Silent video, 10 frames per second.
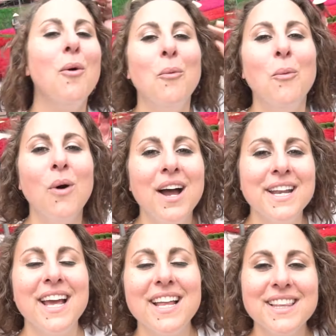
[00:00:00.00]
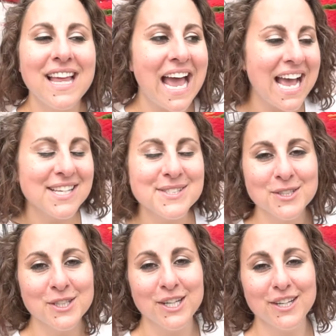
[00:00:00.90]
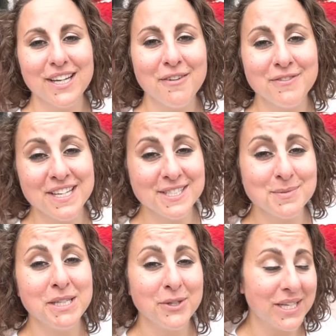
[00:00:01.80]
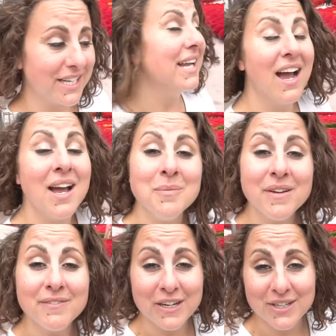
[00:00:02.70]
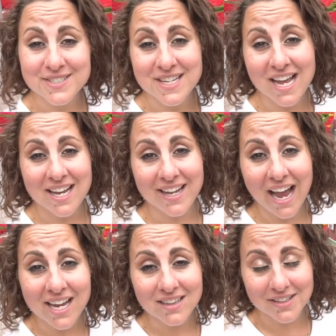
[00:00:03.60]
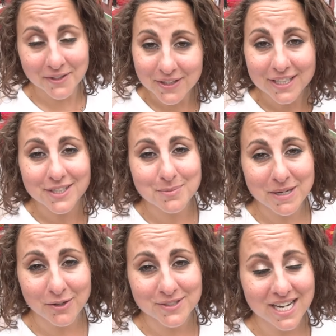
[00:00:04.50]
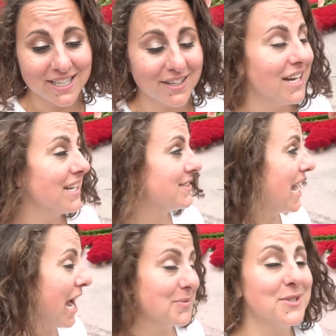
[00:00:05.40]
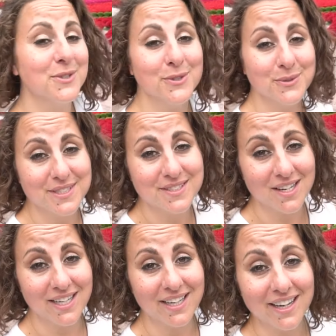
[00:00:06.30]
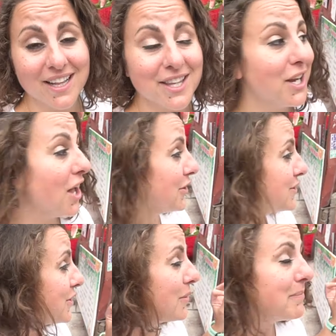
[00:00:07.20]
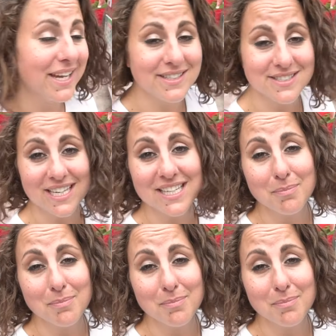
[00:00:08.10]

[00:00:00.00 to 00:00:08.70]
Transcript: One last look of this beauty. I'm very sad. I literally could spend all day here. It's absolutely stunning. The colors are amazing.